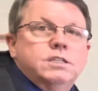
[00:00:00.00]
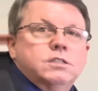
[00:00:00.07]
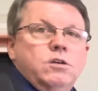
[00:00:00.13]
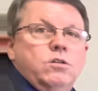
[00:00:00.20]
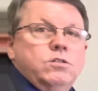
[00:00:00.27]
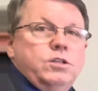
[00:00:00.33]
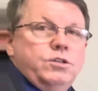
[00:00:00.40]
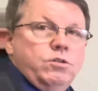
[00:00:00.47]

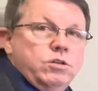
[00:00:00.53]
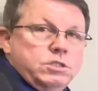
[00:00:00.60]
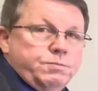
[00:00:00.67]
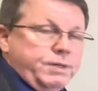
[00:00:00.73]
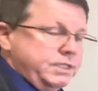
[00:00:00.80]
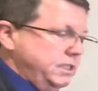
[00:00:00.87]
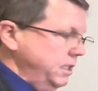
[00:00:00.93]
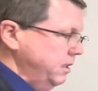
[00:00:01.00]
going to do,
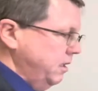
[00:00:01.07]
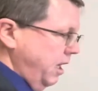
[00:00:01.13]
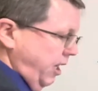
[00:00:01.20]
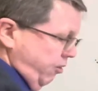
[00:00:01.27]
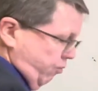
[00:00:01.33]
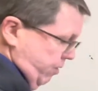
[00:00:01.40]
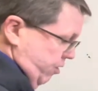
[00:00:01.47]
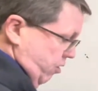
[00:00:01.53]
especially in
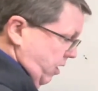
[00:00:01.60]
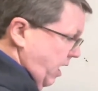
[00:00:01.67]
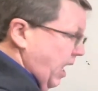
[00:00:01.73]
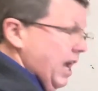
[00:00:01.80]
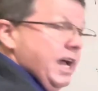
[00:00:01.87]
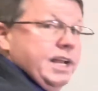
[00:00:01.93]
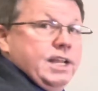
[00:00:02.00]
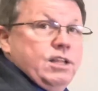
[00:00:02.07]
times when you're
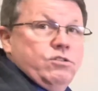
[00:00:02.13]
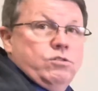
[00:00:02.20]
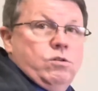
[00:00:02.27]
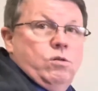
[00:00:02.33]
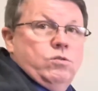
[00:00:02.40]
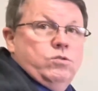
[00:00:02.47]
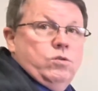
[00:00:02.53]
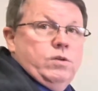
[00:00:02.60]
hot, it's going to